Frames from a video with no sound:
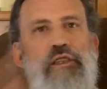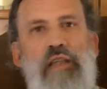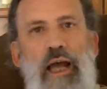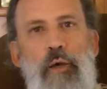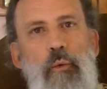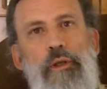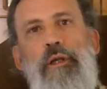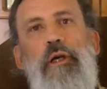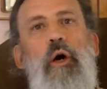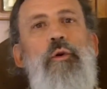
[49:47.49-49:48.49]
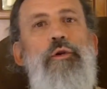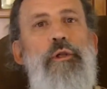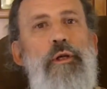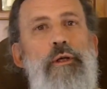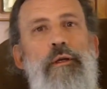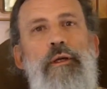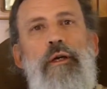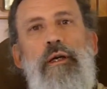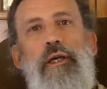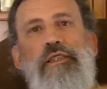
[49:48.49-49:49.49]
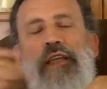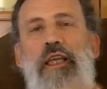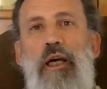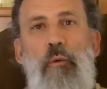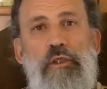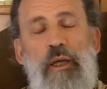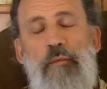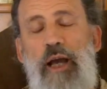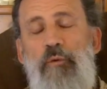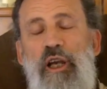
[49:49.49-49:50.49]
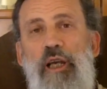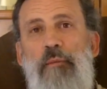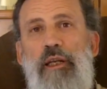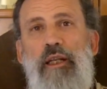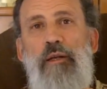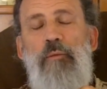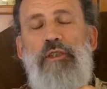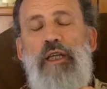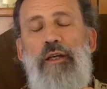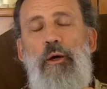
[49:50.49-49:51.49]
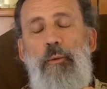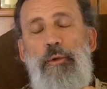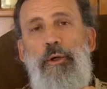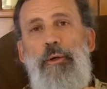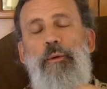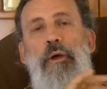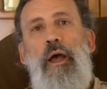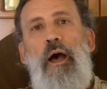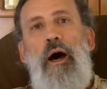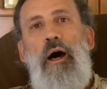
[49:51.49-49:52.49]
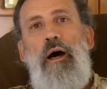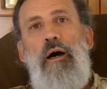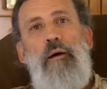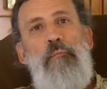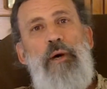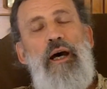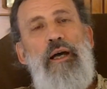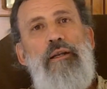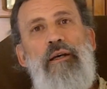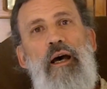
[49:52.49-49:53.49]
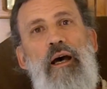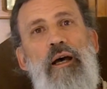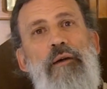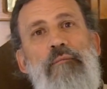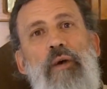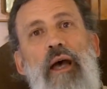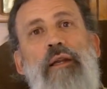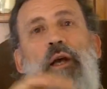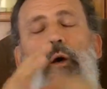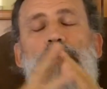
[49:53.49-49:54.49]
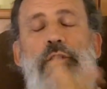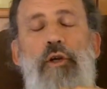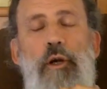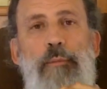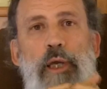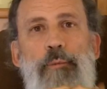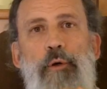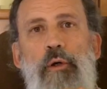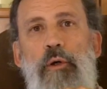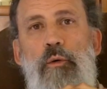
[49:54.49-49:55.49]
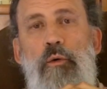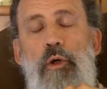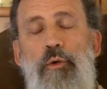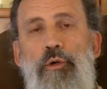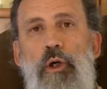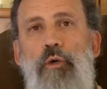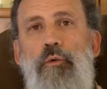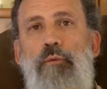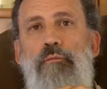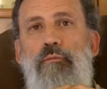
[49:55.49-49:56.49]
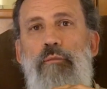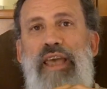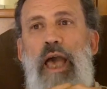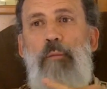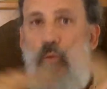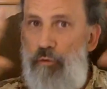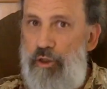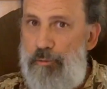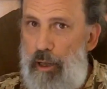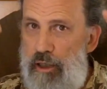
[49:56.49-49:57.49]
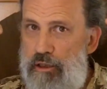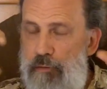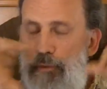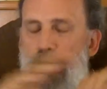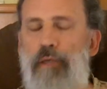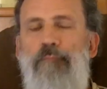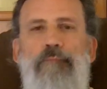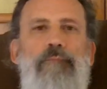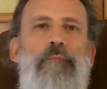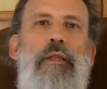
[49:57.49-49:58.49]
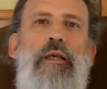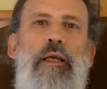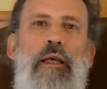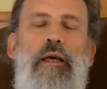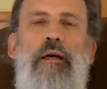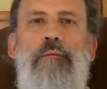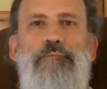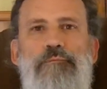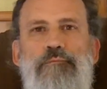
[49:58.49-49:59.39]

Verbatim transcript: It's like when you go to the casino, which I'm not recommending, which I don't do, uh, but I I know that there are people who who do gamble responsibly, um,